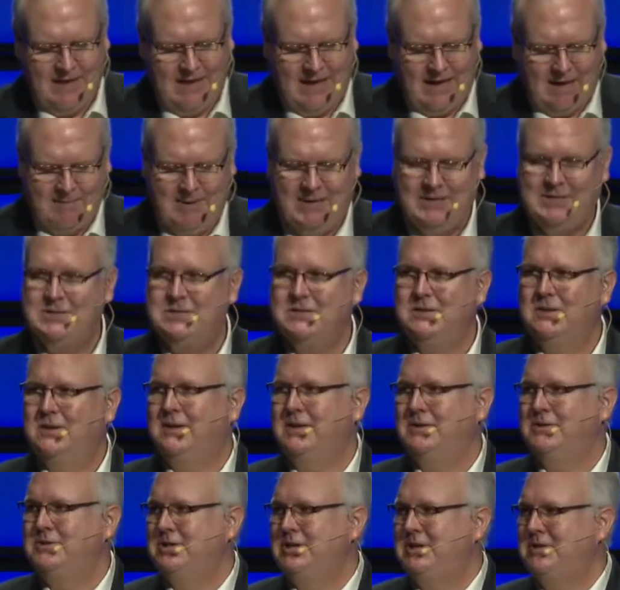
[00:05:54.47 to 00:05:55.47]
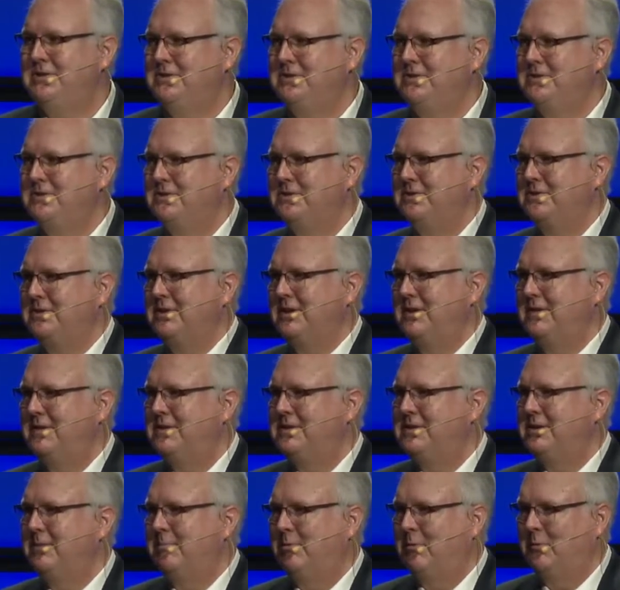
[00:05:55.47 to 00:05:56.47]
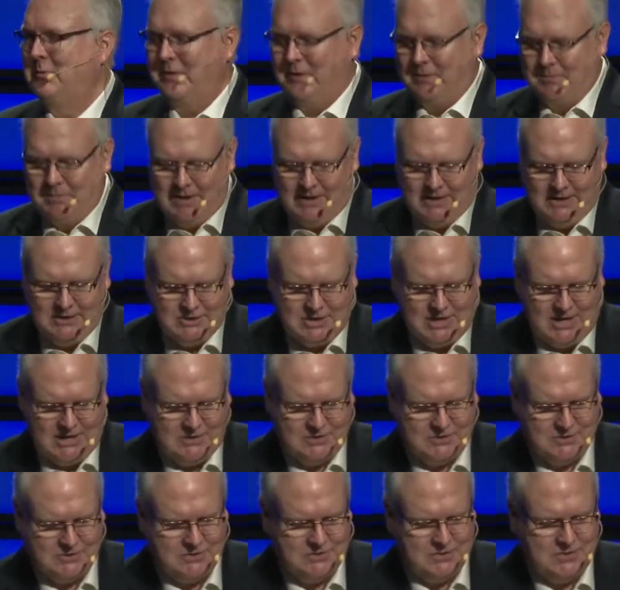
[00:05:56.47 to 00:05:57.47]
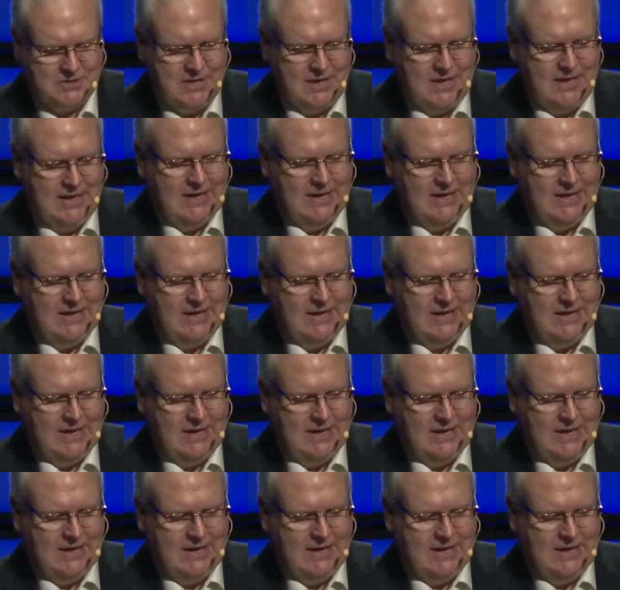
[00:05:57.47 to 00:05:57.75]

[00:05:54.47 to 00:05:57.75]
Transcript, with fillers: I mean, just look at Jesus in the temple with the money changers.